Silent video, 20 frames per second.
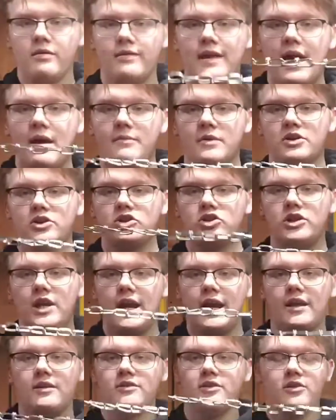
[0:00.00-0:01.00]
that much
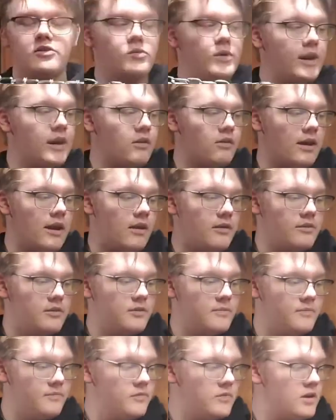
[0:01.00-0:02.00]
chain to swing it around.
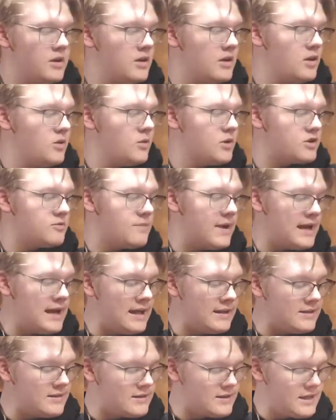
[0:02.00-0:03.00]
Which may
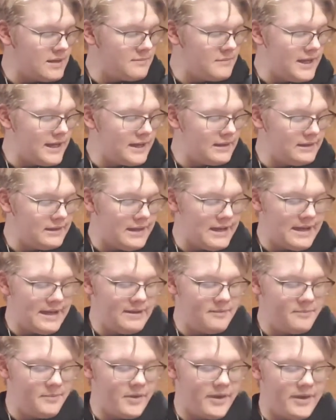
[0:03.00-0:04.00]
not seem like a
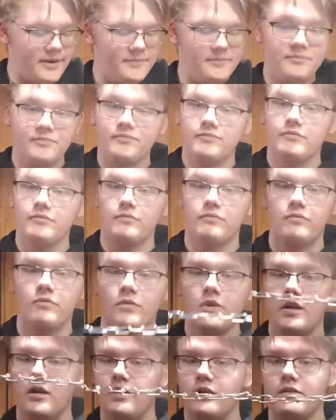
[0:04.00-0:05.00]
lot, but
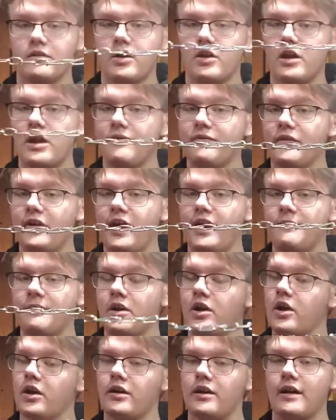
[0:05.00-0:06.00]
it's good enough for him,
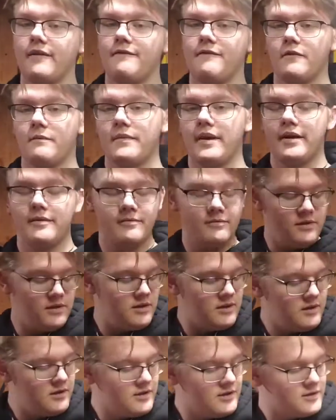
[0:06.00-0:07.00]
good enough for me.
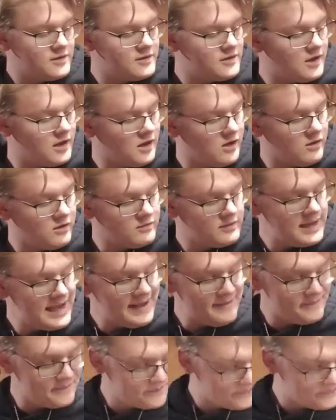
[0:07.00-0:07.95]
So, yeah.